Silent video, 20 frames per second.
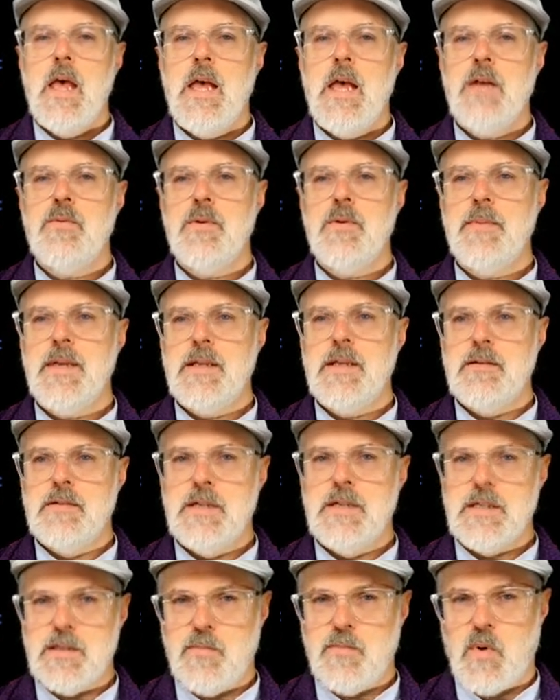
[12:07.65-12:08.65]
It would be
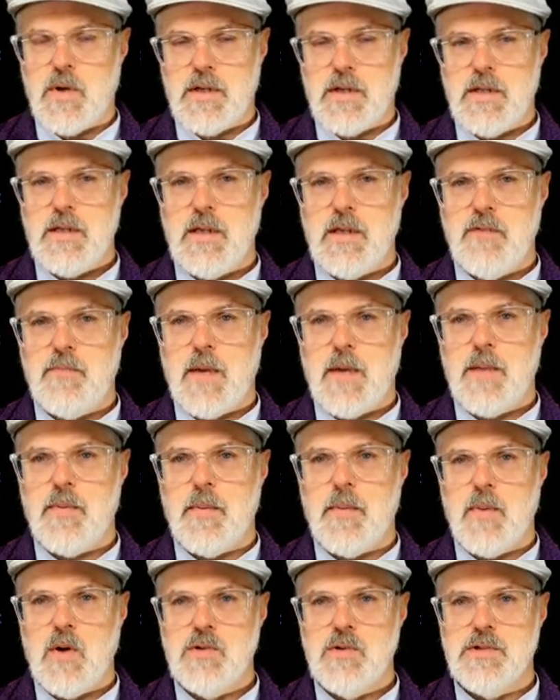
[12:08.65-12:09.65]
disappointing if my
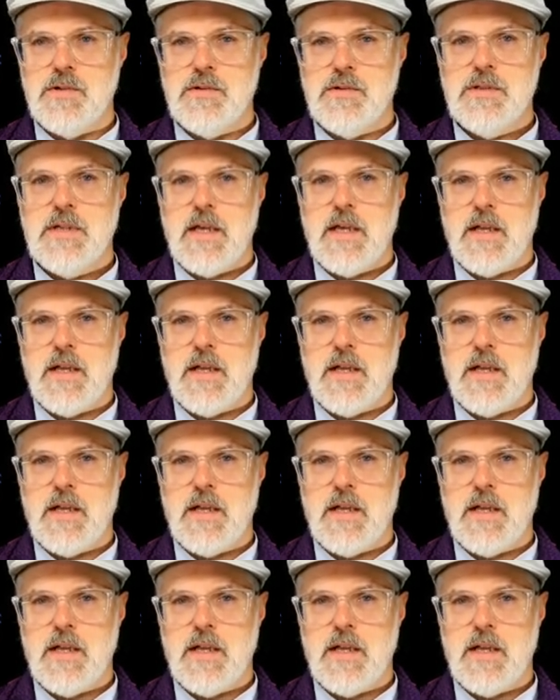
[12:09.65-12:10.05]
proposals